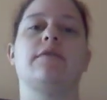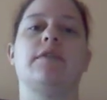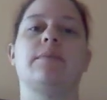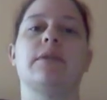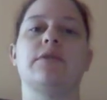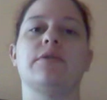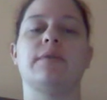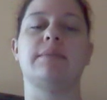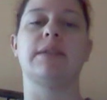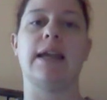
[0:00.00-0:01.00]
of your personal
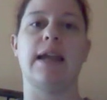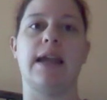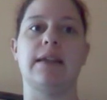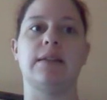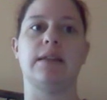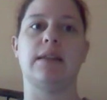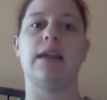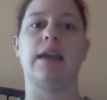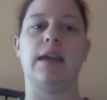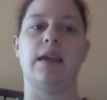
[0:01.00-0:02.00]
website and
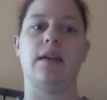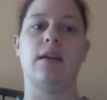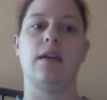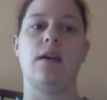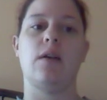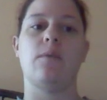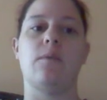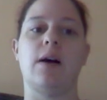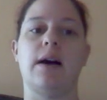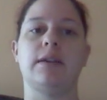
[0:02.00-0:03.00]
they
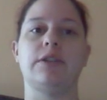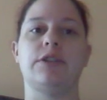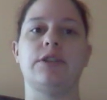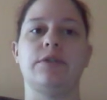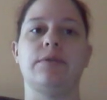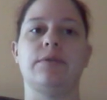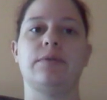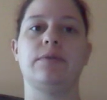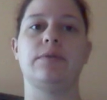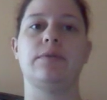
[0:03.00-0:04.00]
want
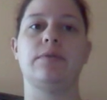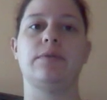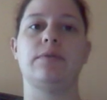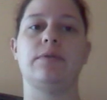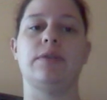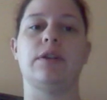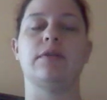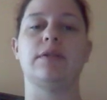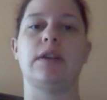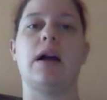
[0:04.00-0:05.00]
to,
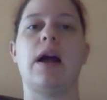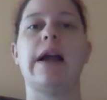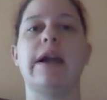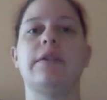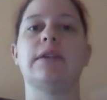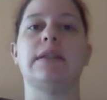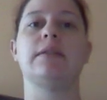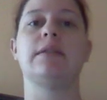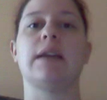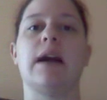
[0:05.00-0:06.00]
I
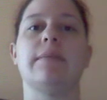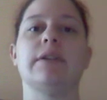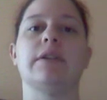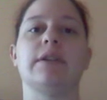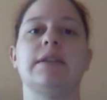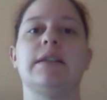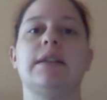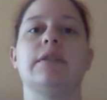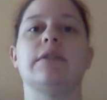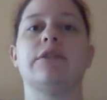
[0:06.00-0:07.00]
always, common
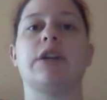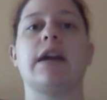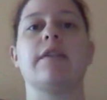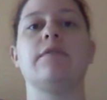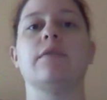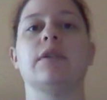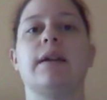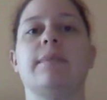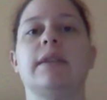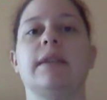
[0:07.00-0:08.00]
courtesy, either track it for
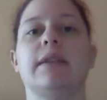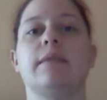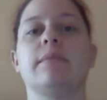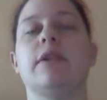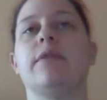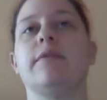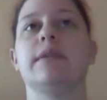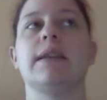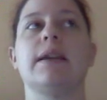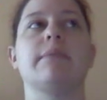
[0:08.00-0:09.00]
them and let them know if
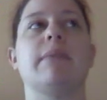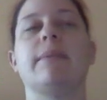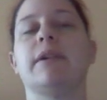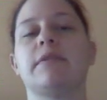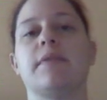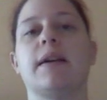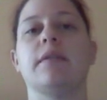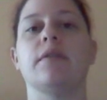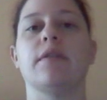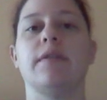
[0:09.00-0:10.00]
it's like my best
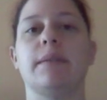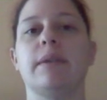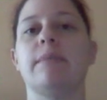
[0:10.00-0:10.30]
friend or a family